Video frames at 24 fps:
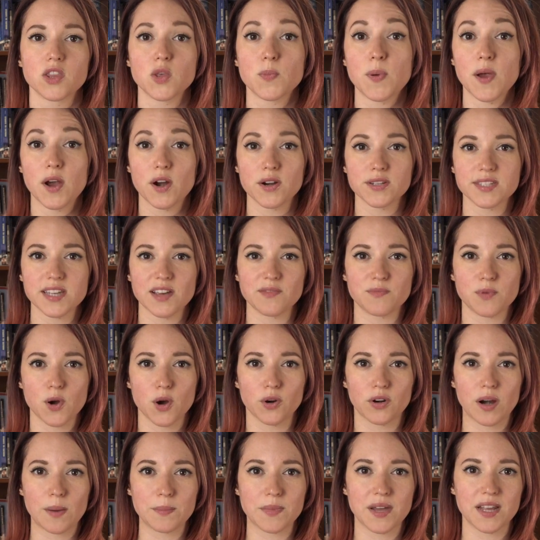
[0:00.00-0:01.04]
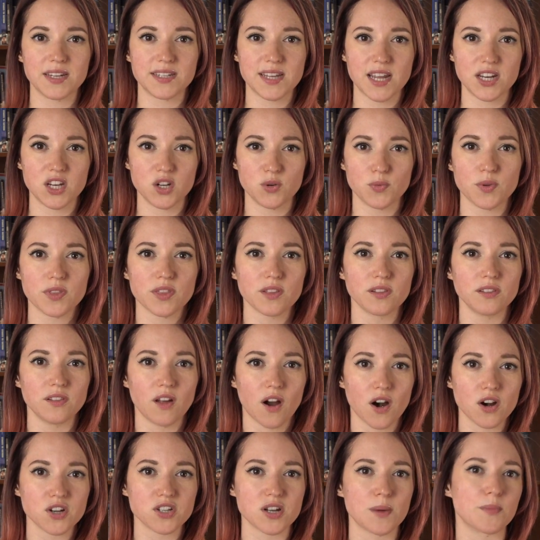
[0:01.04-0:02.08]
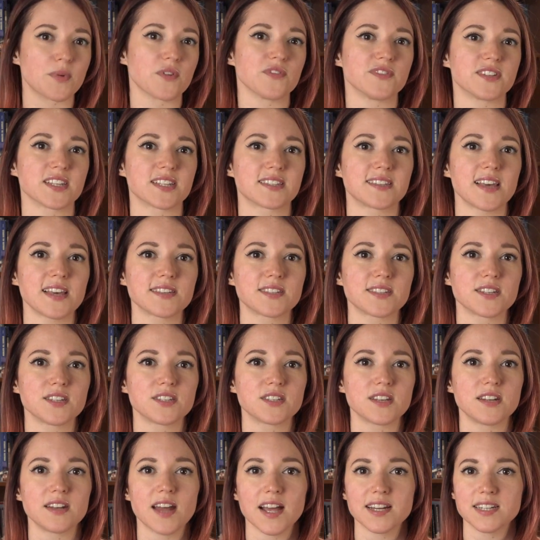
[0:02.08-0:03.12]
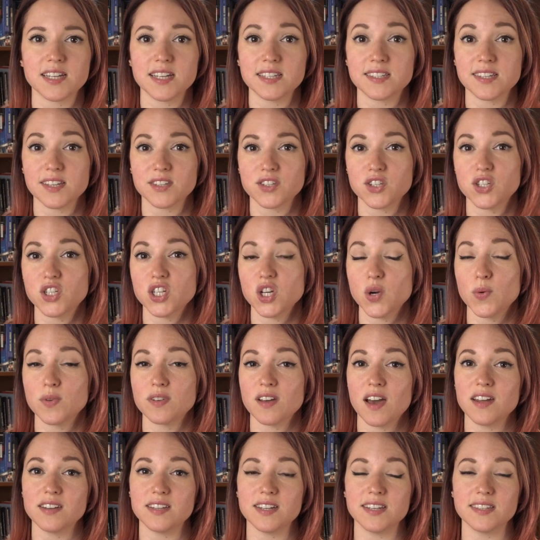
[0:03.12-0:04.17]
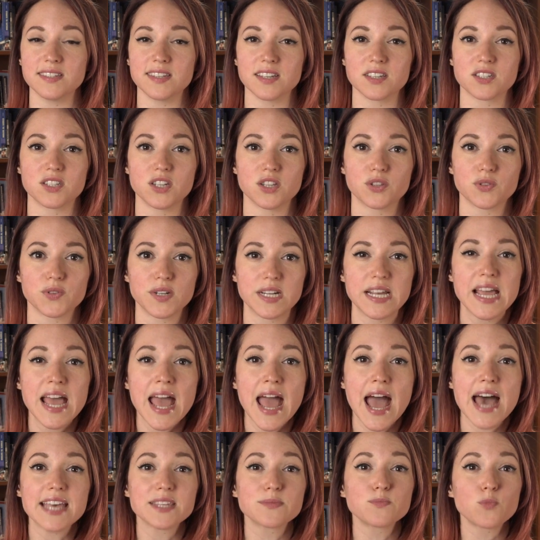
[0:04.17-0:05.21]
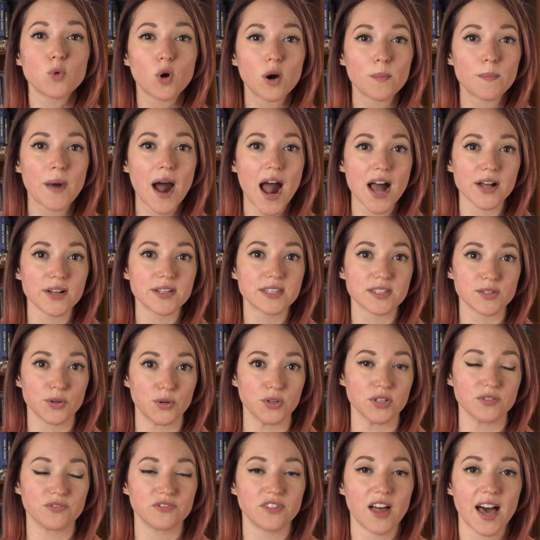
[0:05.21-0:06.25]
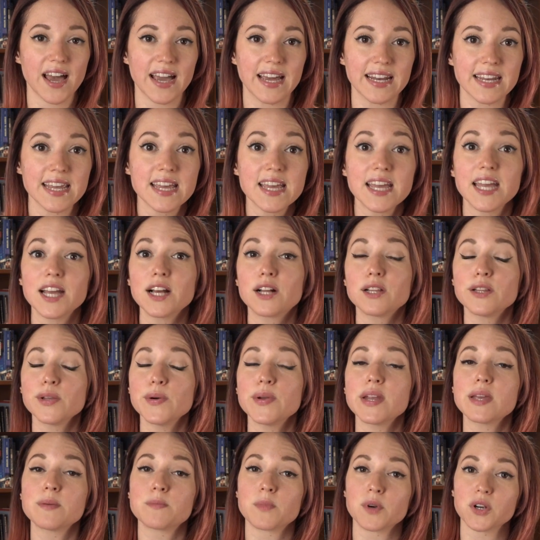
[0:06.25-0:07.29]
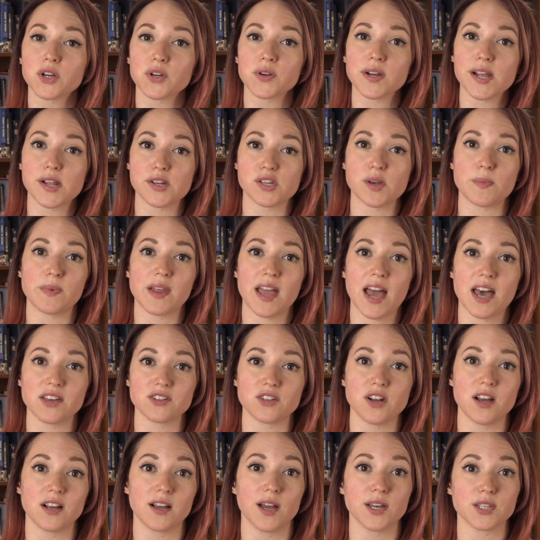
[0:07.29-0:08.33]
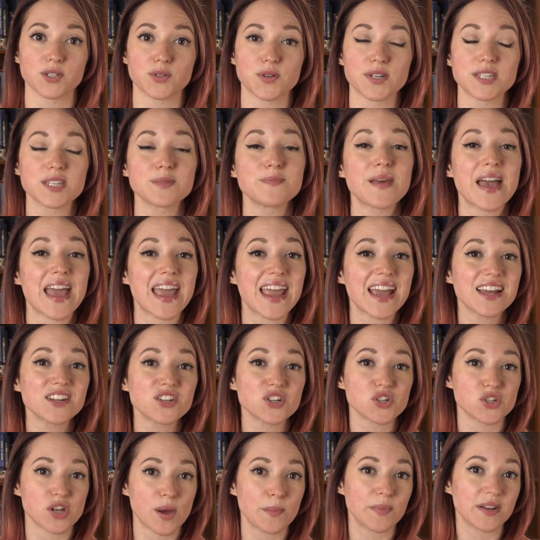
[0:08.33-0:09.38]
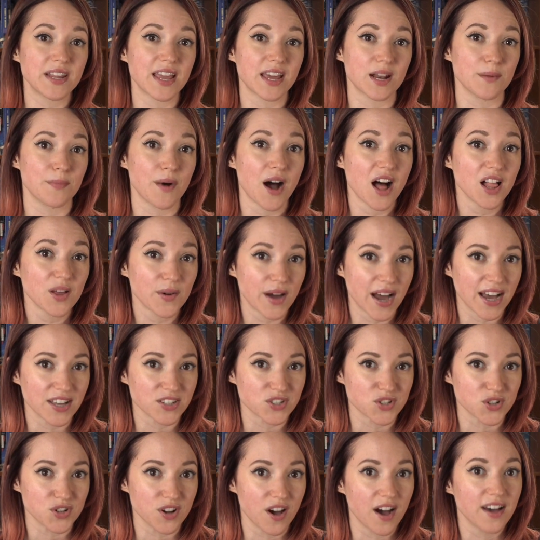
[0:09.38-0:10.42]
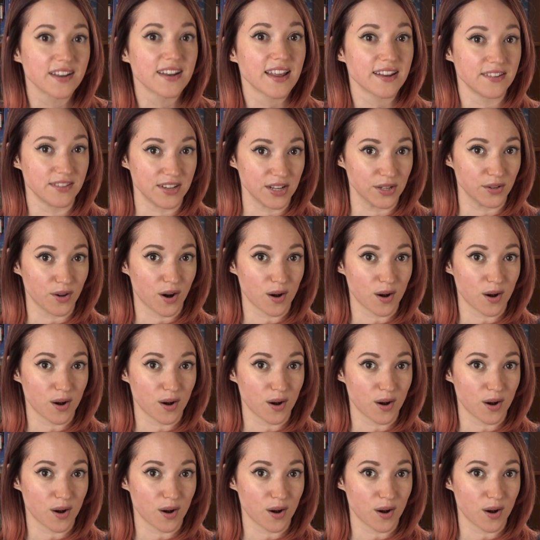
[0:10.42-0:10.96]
The Paresev program continued with a large number of successes in 1962 and 1963 as more pilots learned to fly it, including Mercury and Gemini astronaut Gus Grissom and Gemini and Apollo astronaut Neil